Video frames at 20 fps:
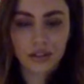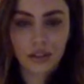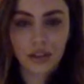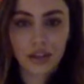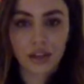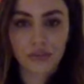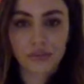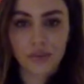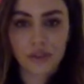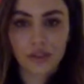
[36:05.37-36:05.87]

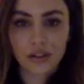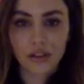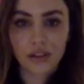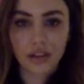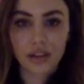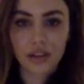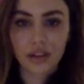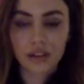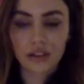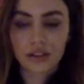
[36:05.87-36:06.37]
that really
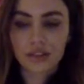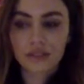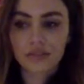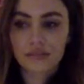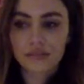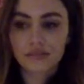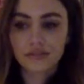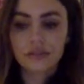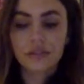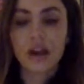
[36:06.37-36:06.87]
like
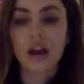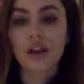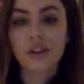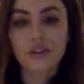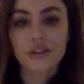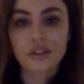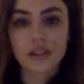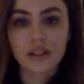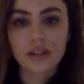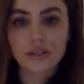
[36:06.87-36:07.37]
got your
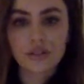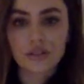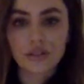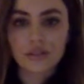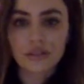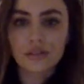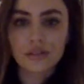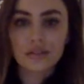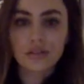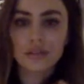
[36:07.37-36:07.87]

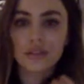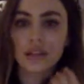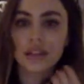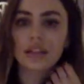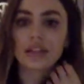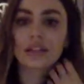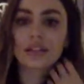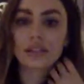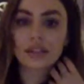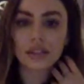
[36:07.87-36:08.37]
attention, that
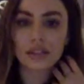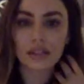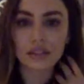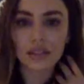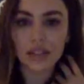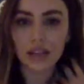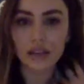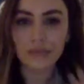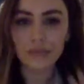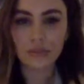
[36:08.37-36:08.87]
isn't the
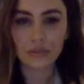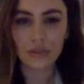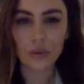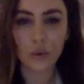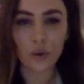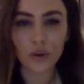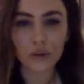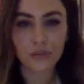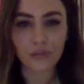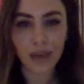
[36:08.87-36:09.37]
same
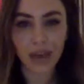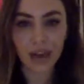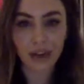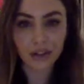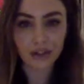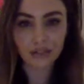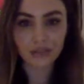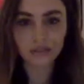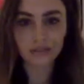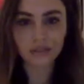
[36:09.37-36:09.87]
chord
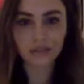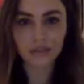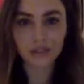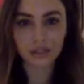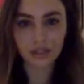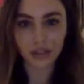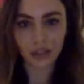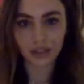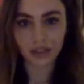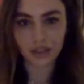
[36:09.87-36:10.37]
pattern,
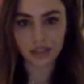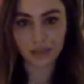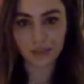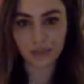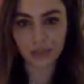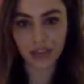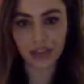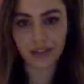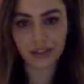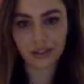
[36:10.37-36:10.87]
not the same
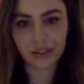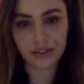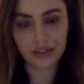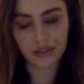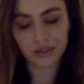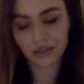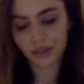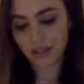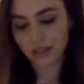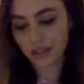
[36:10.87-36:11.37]

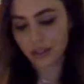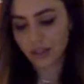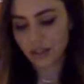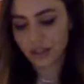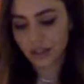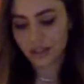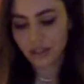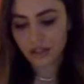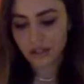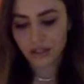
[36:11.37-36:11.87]
cadence.
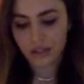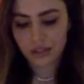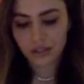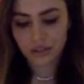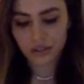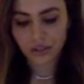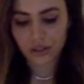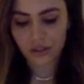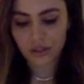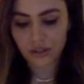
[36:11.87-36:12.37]

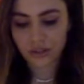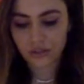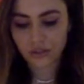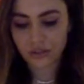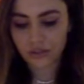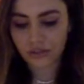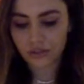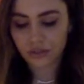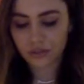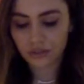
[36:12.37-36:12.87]

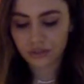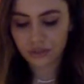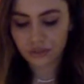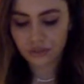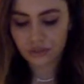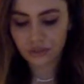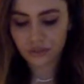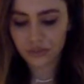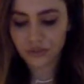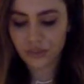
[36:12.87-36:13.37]
So
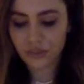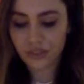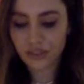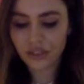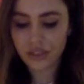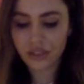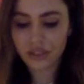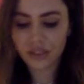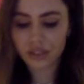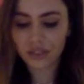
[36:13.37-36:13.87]
we've ended
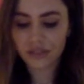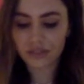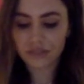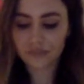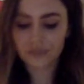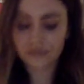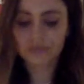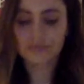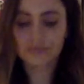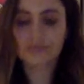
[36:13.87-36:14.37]
in
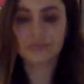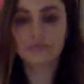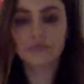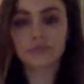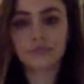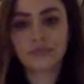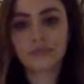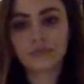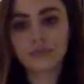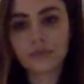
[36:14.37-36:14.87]

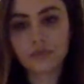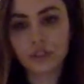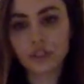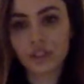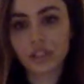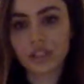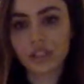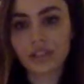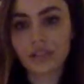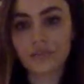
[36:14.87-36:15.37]

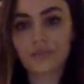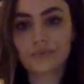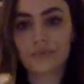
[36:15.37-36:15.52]
G.